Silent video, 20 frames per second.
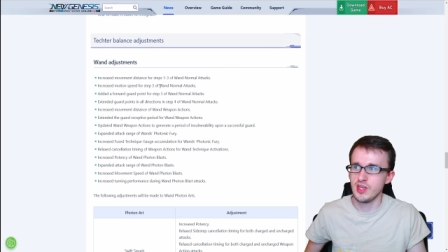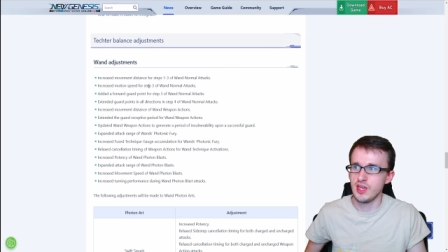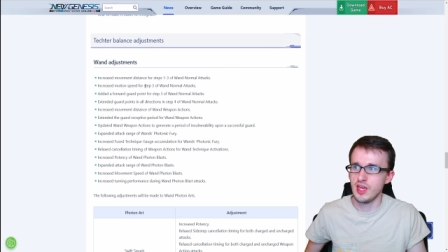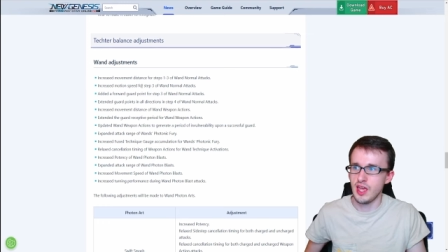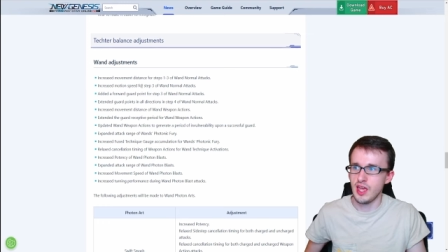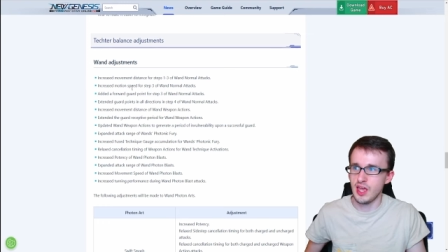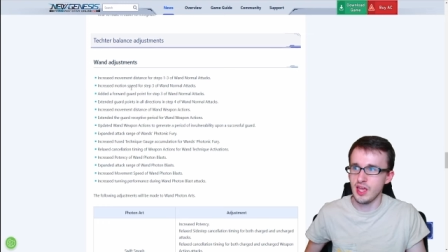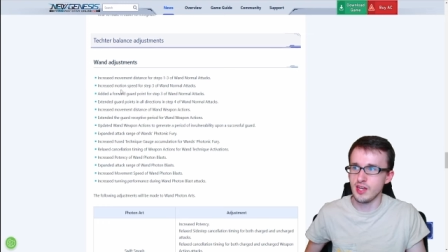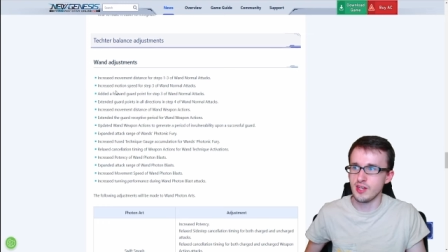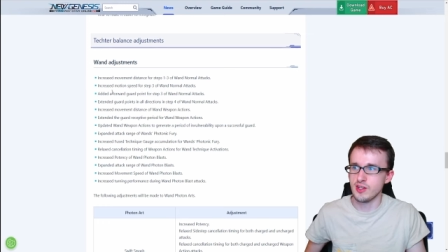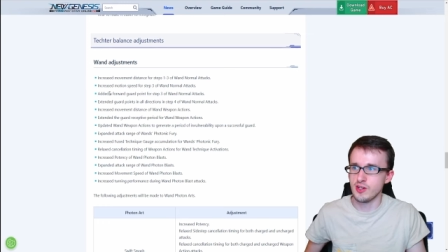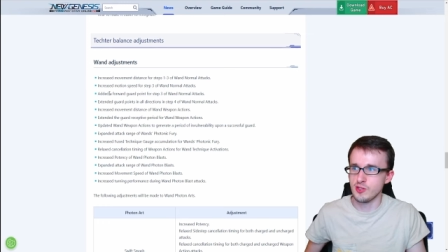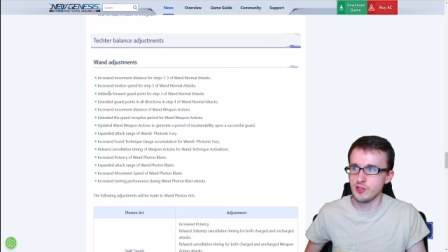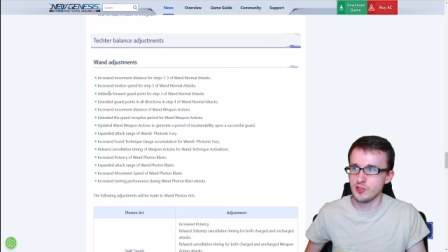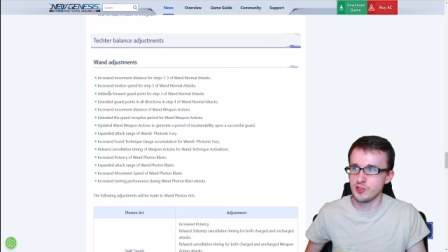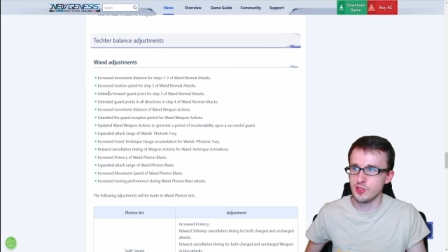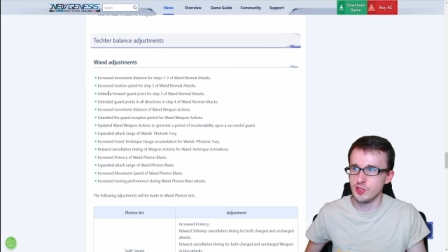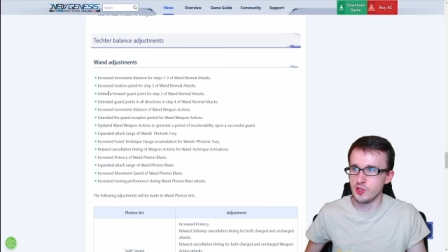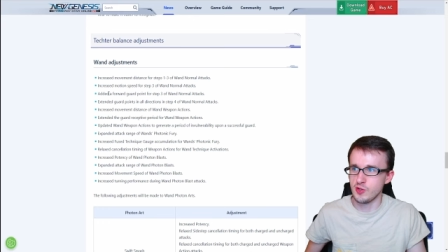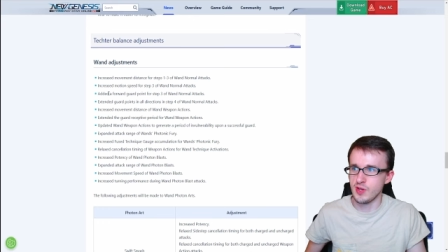and
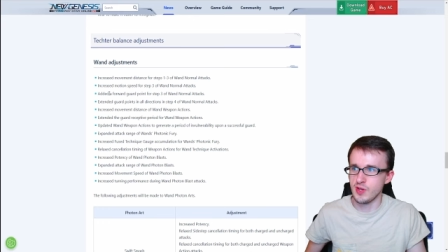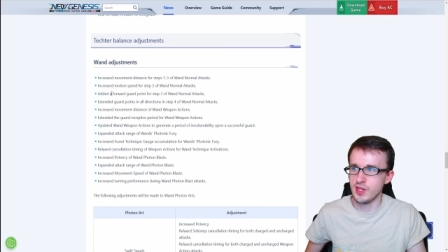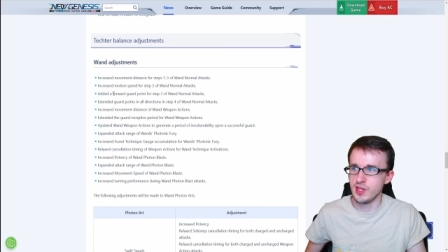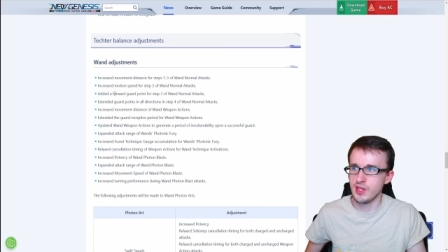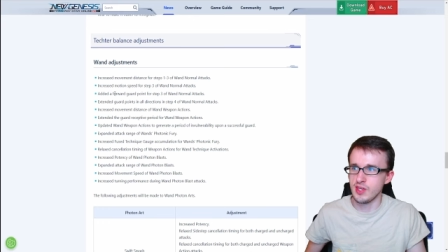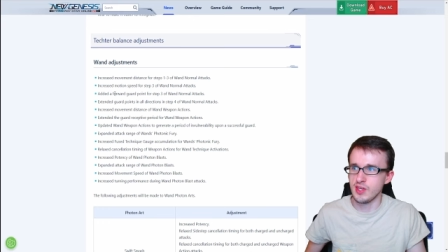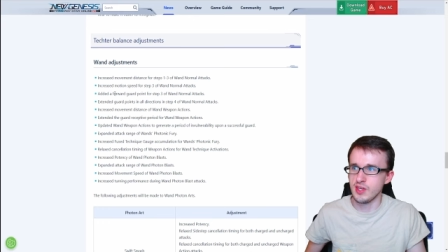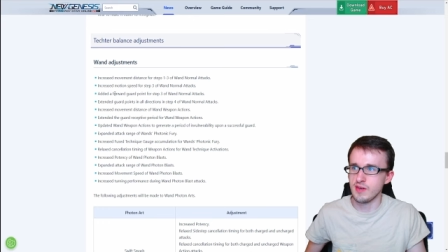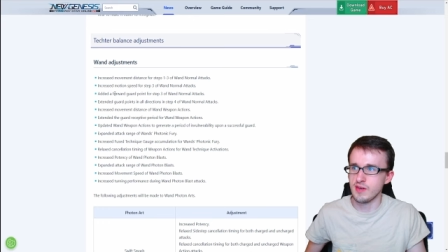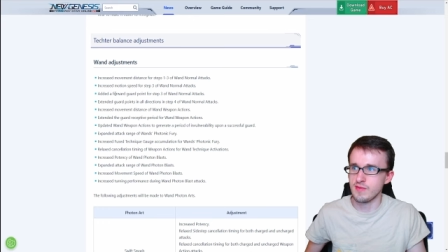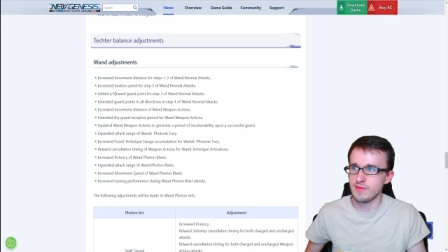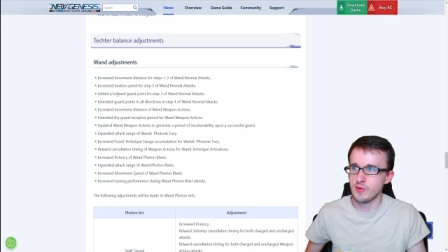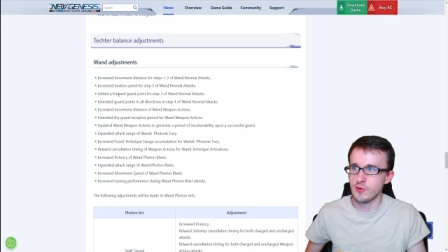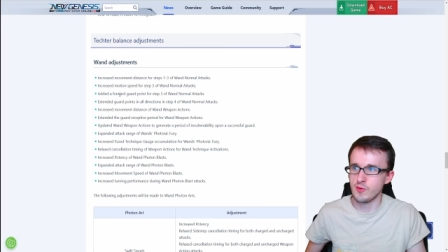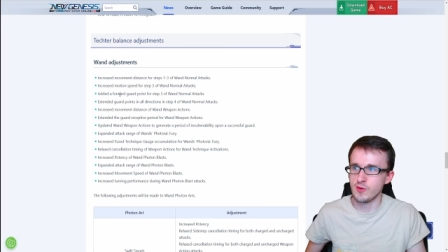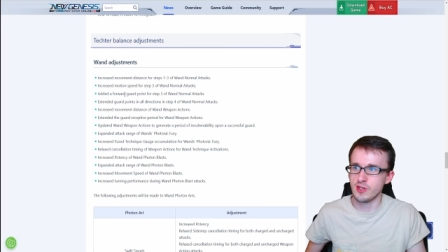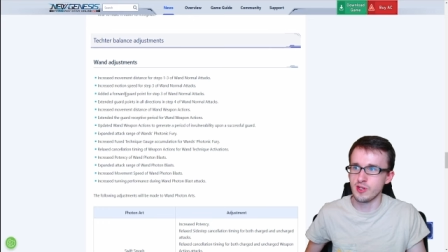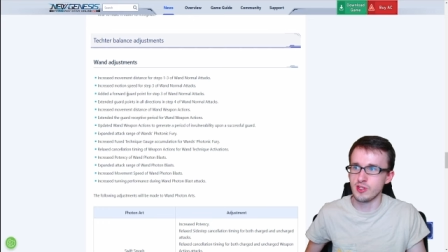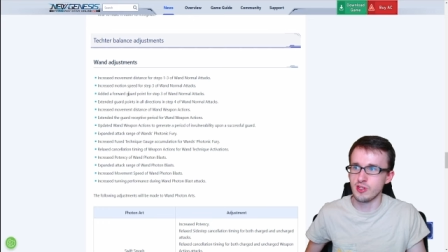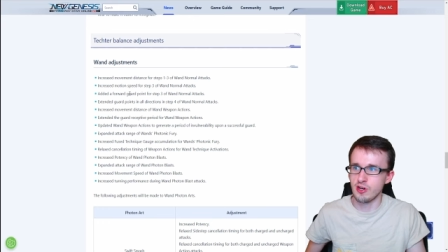also a
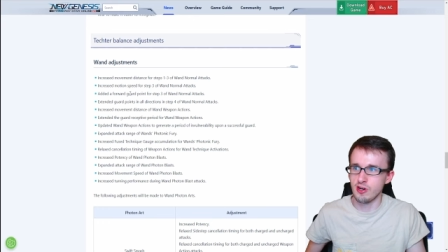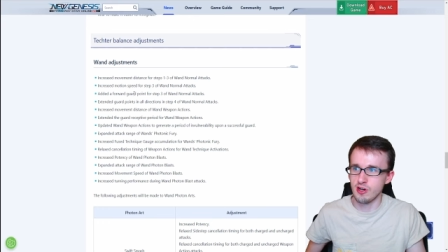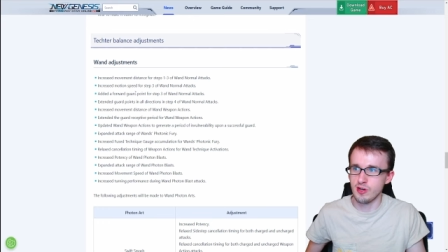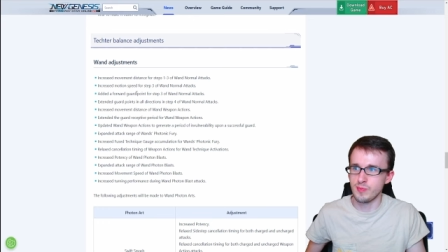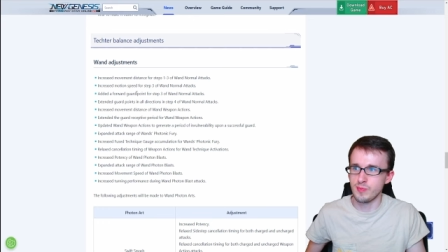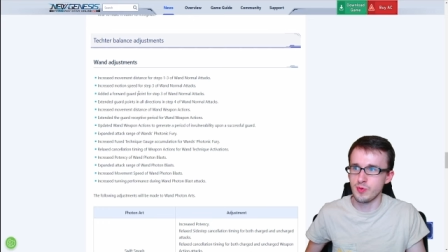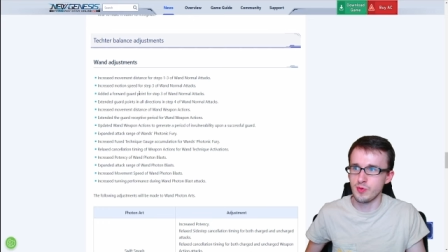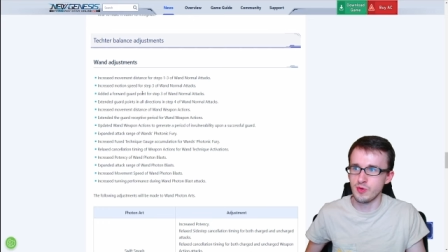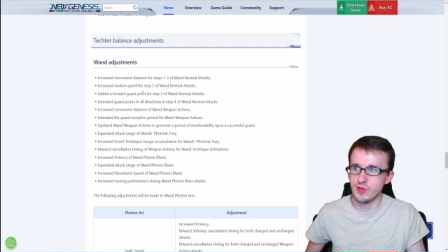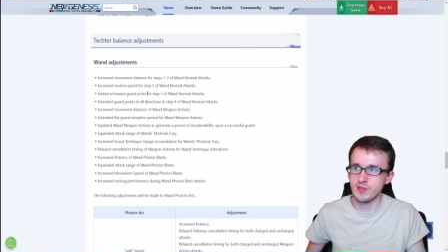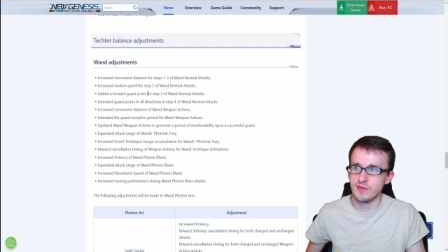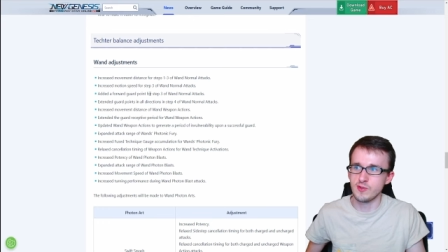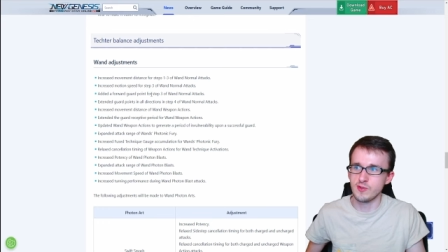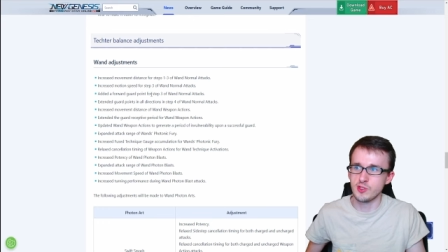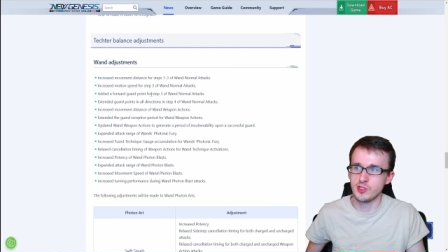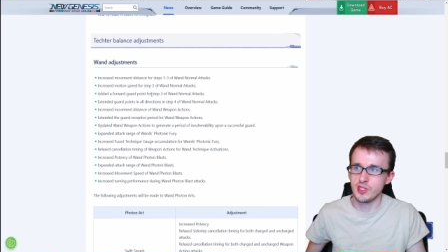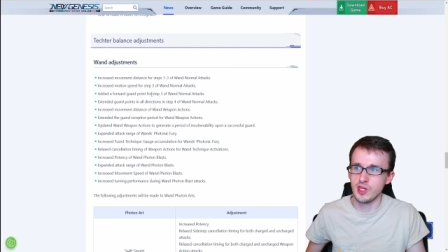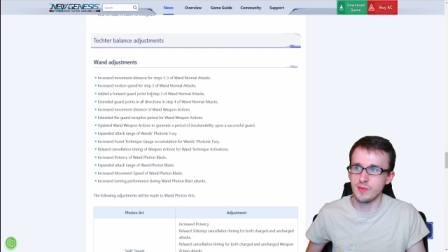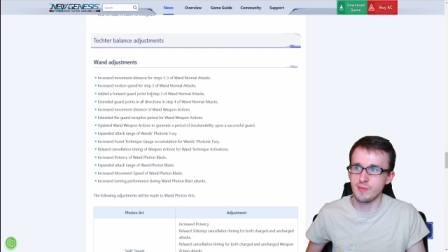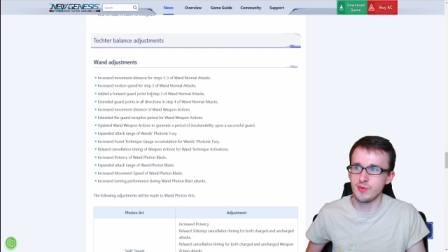forward guard point for
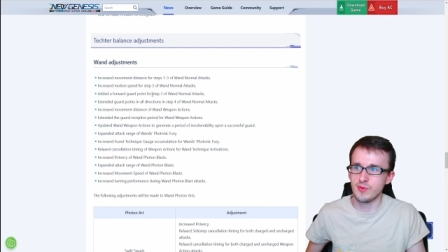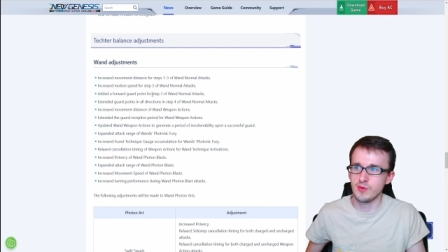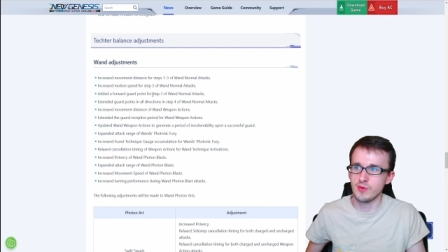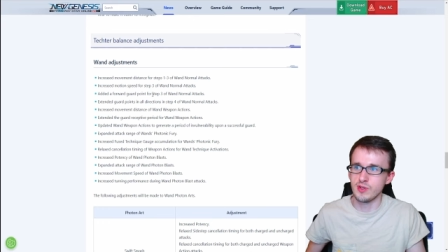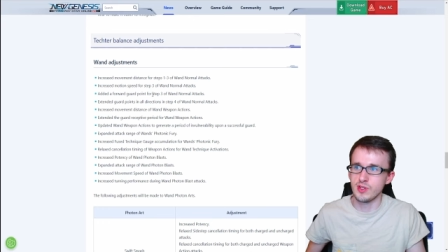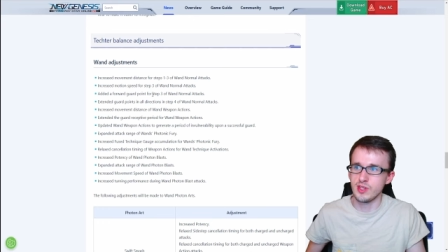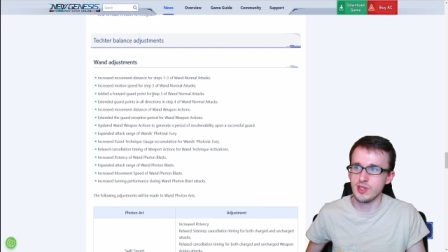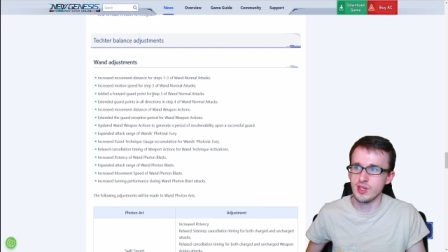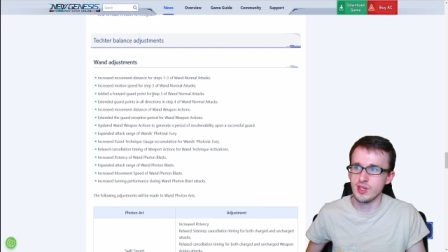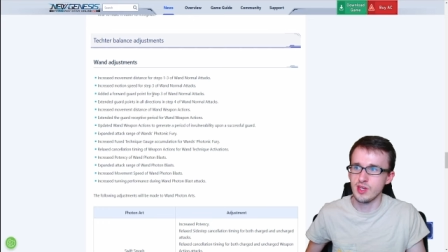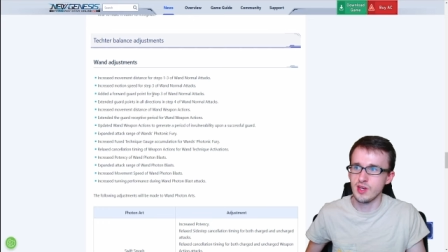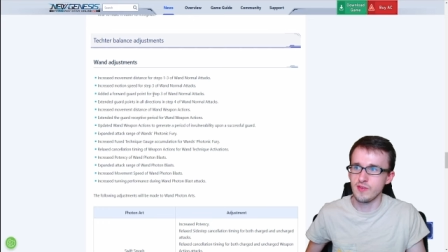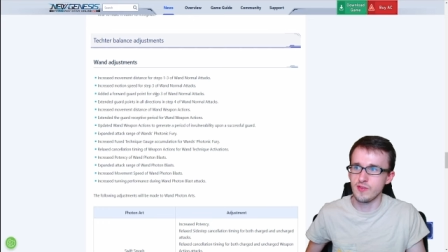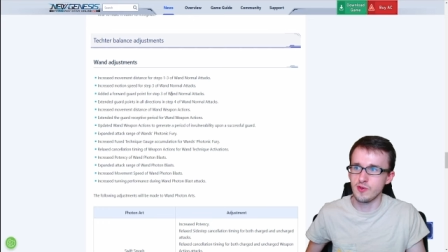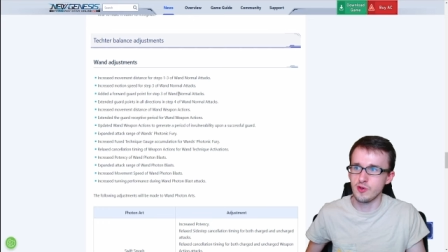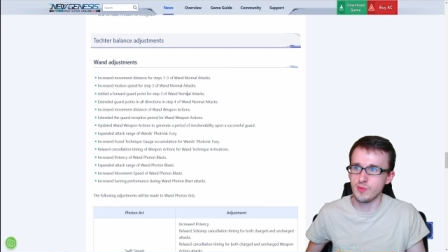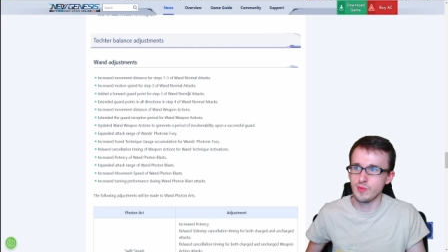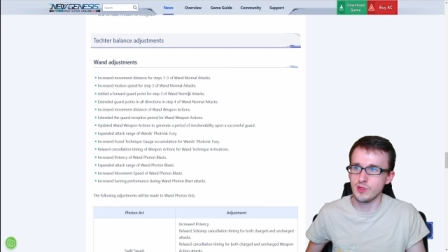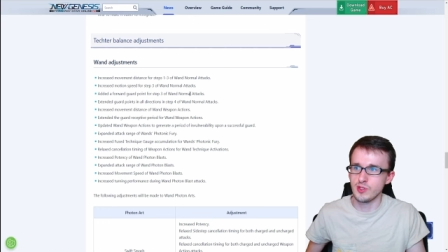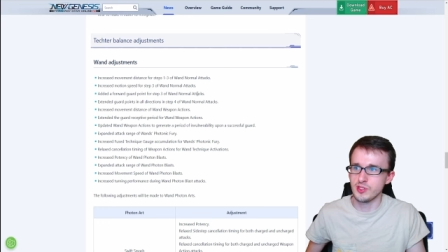step 3
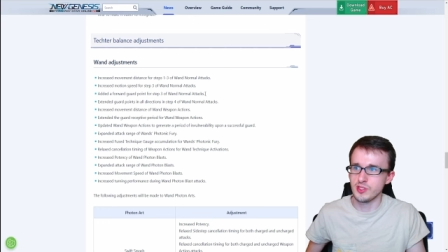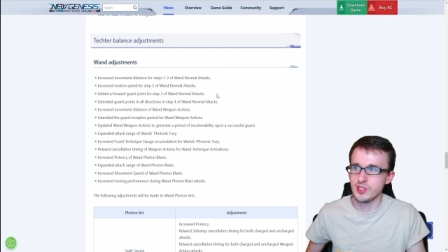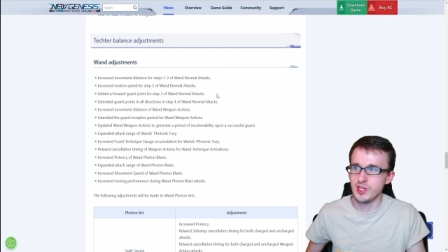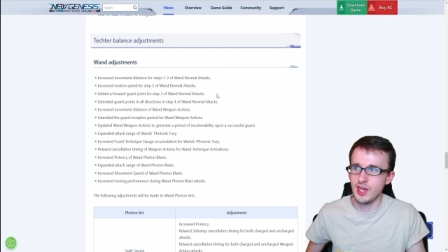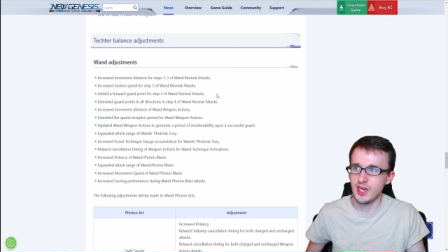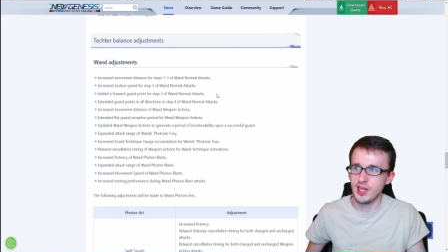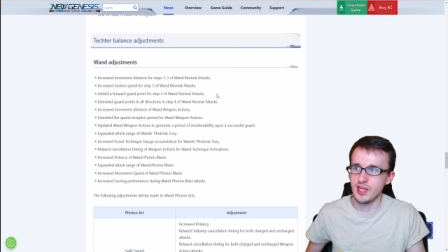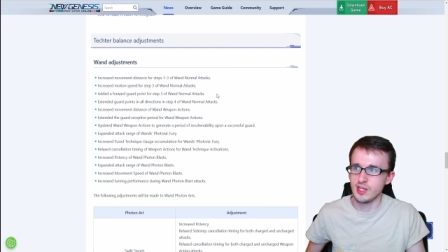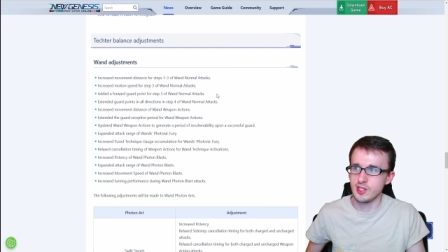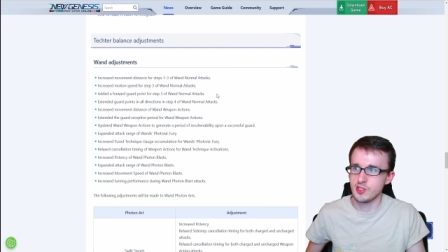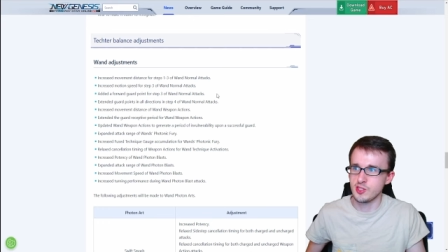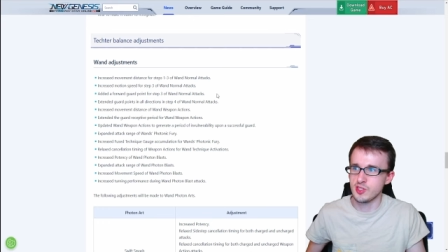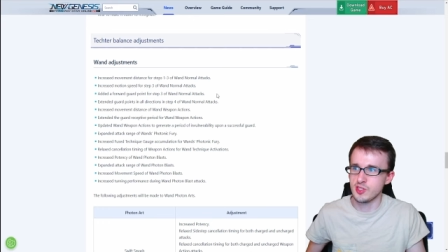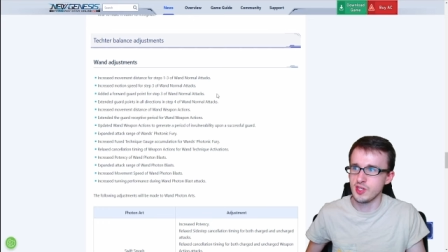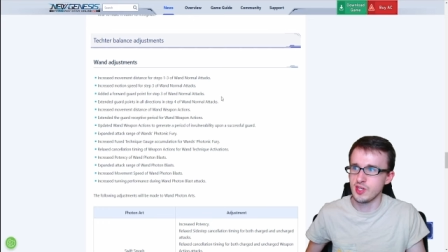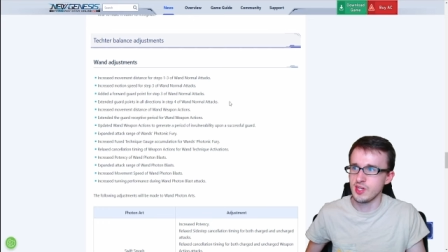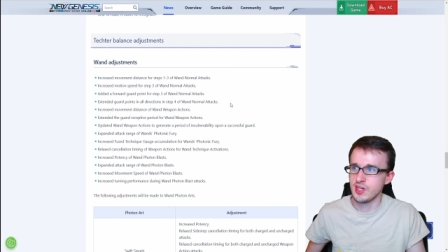normal attacks,